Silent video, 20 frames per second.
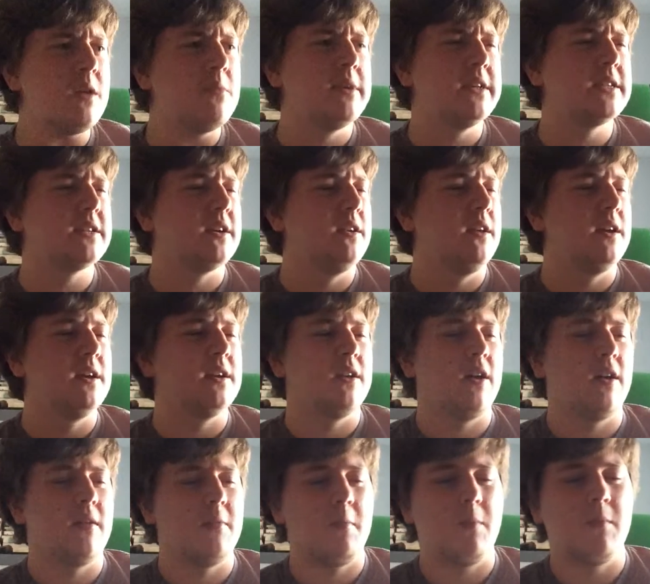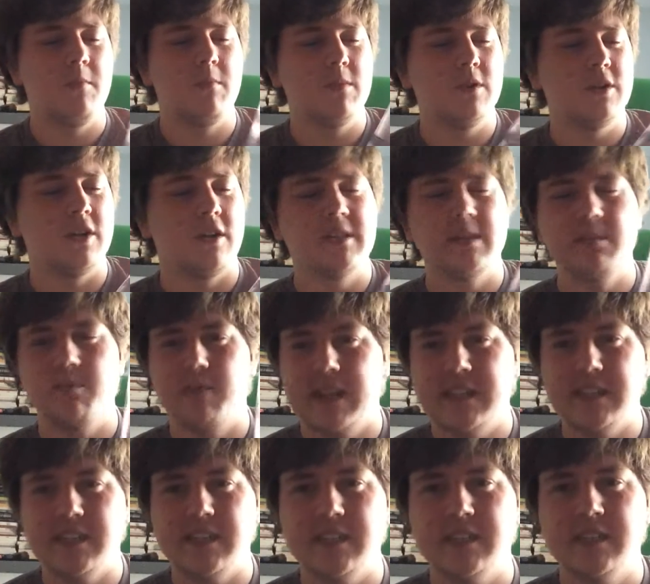But it's got, like, non-toxic
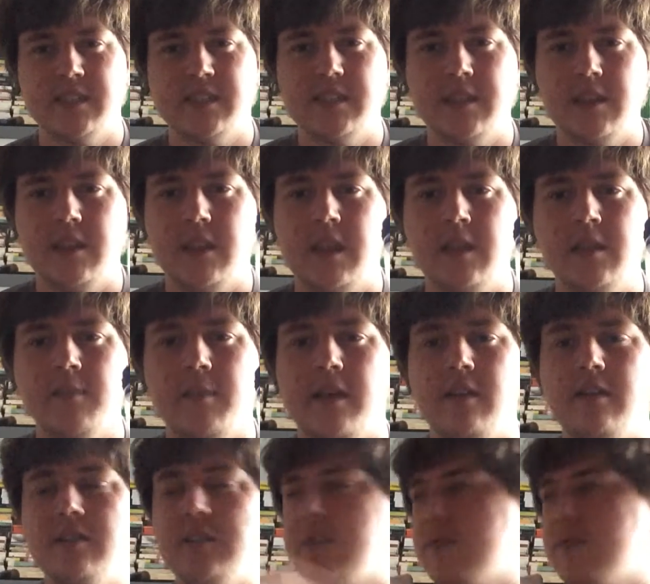plastics in the bottle and